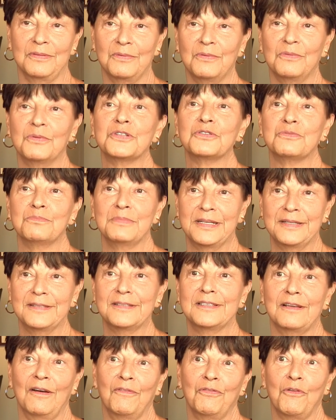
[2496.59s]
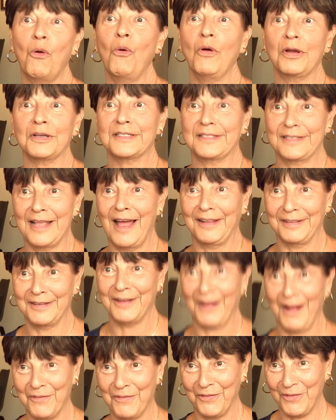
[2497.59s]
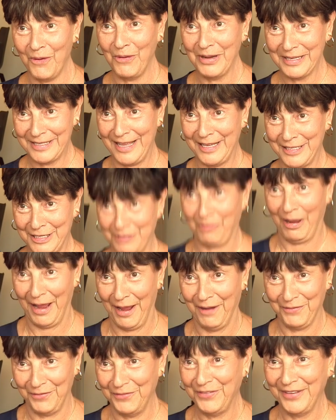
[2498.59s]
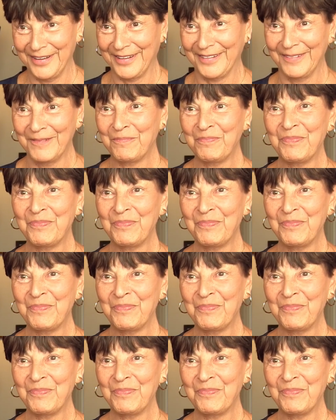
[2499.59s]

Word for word: which means, of course not. Of course that's where I feel.